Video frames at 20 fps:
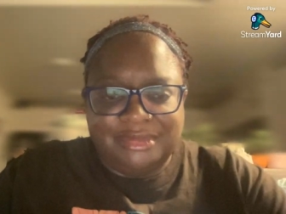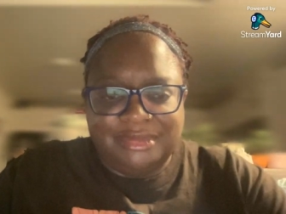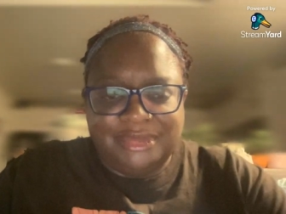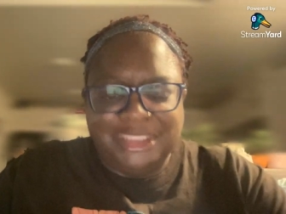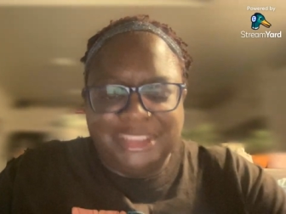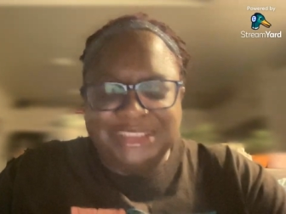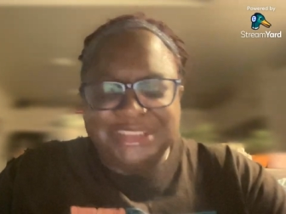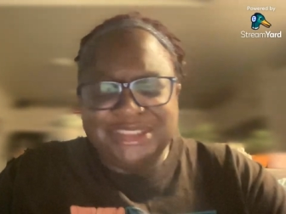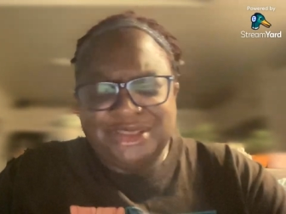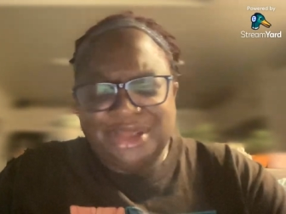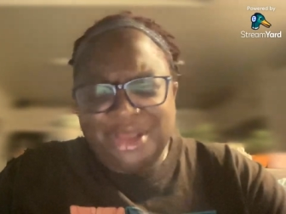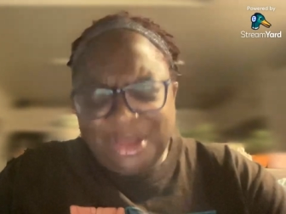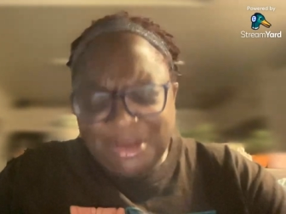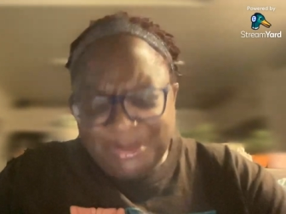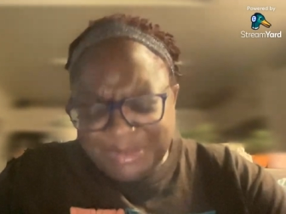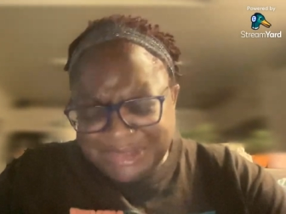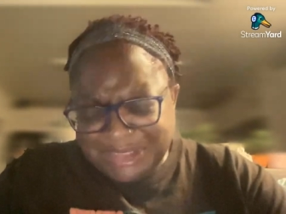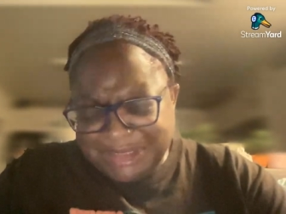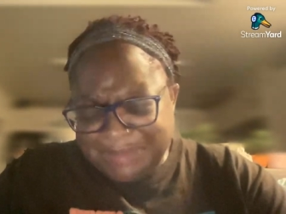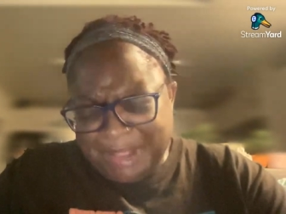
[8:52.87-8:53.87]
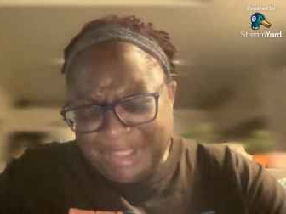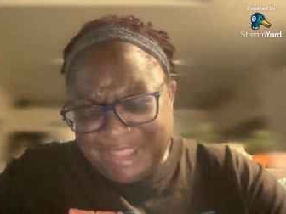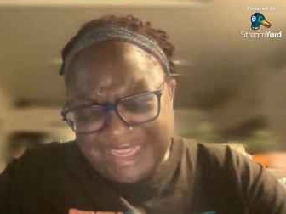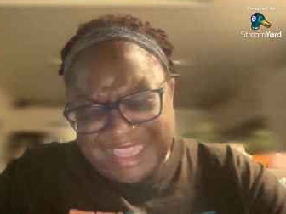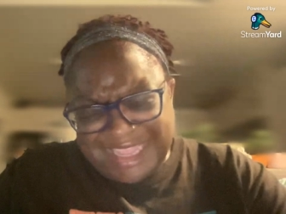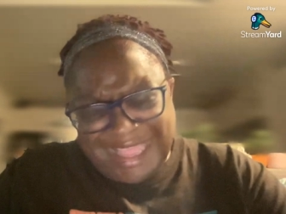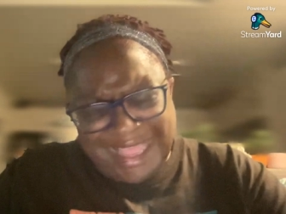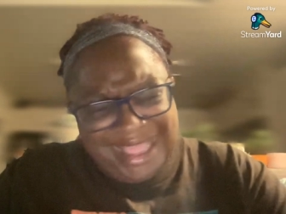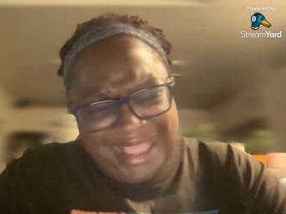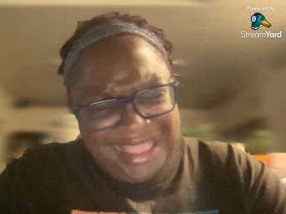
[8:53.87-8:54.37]
This song was about a
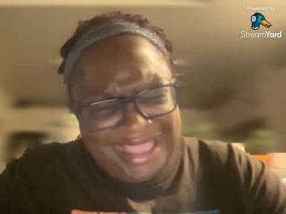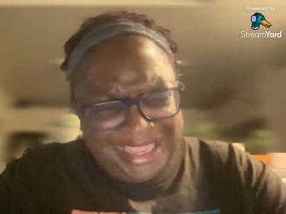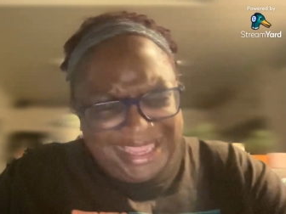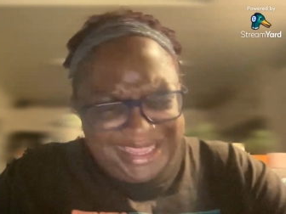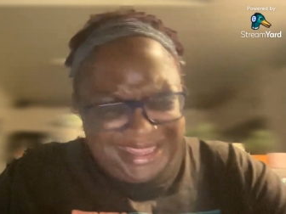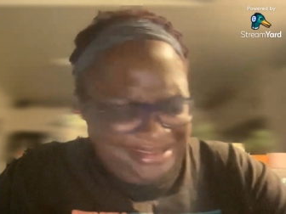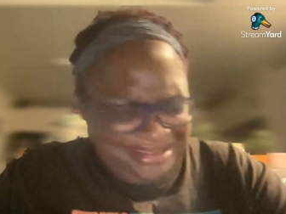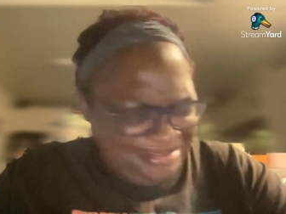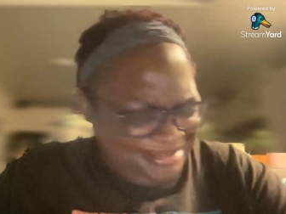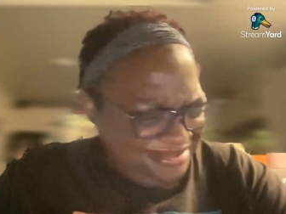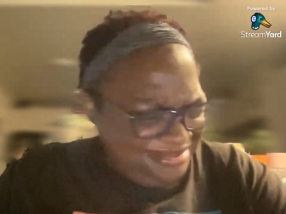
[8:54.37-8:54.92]
guy.